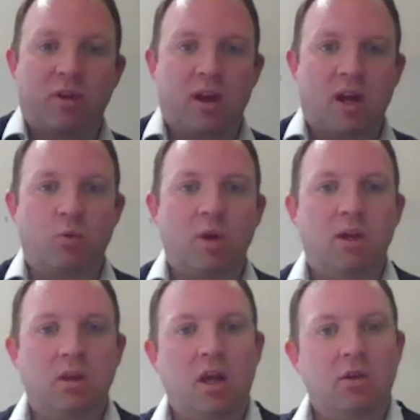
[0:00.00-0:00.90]
and
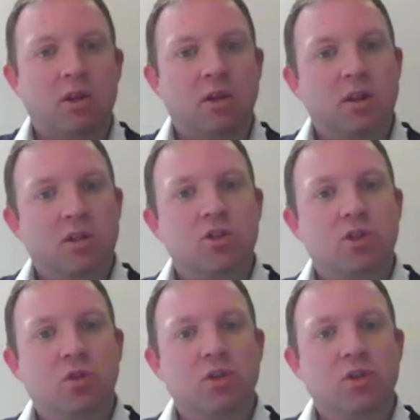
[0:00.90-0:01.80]
we the
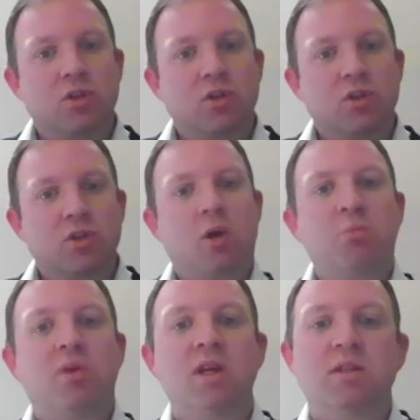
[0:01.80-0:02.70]
insurance
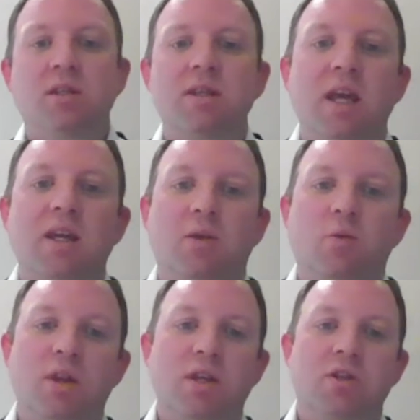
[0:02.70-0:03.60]
companies are taking
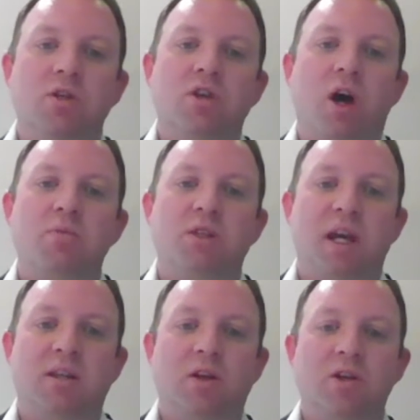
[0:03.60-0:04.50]
these types of
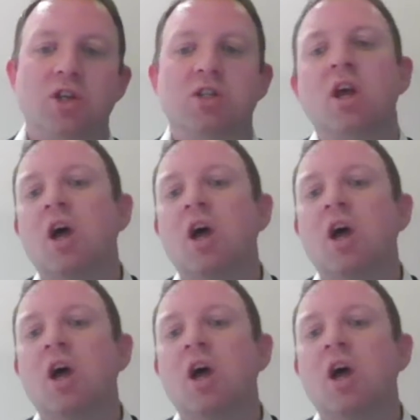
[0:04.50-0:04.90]
technologies,